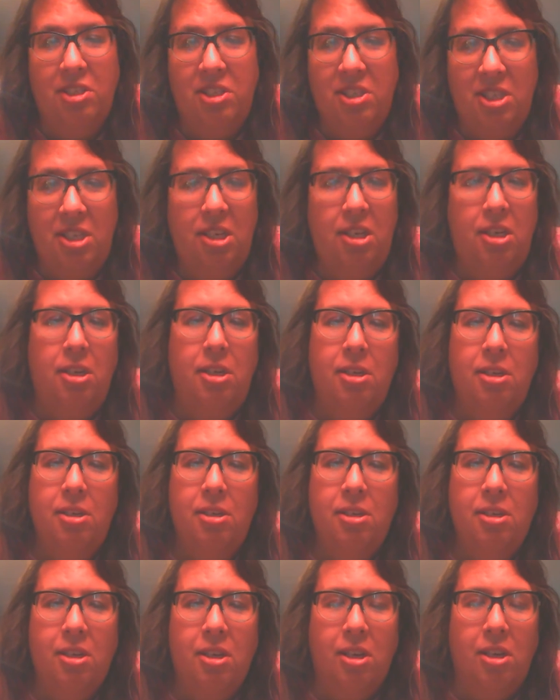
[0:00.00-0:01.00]
see.
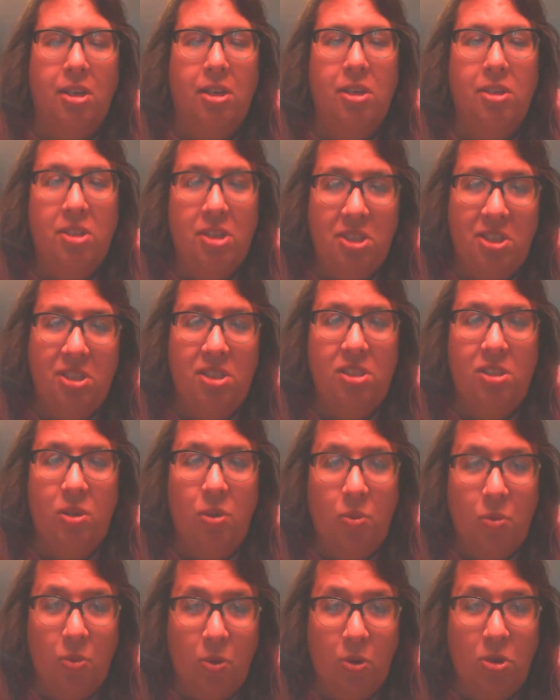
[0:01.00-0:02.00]
This is the
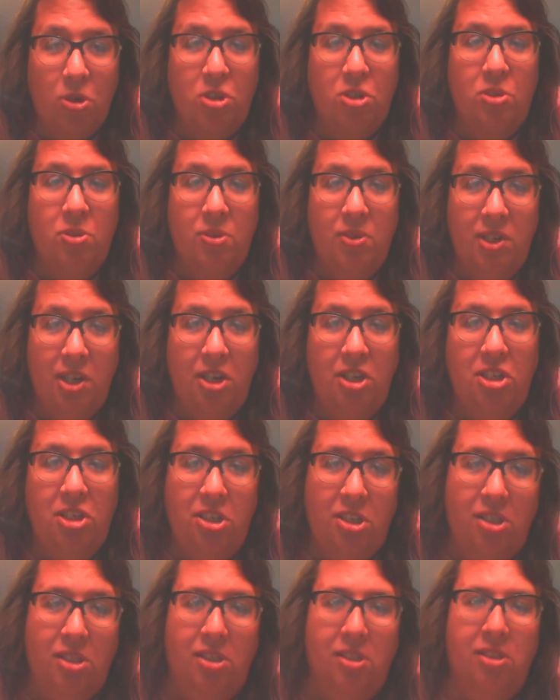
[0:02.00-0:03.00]
worst
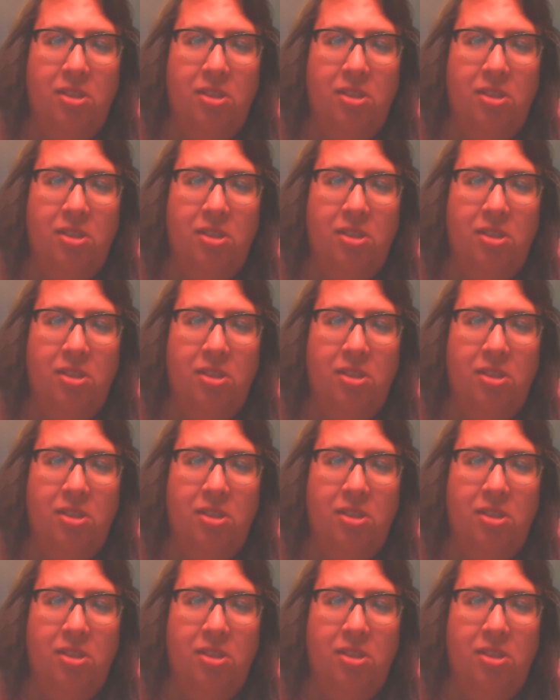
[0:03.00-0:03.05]
creation.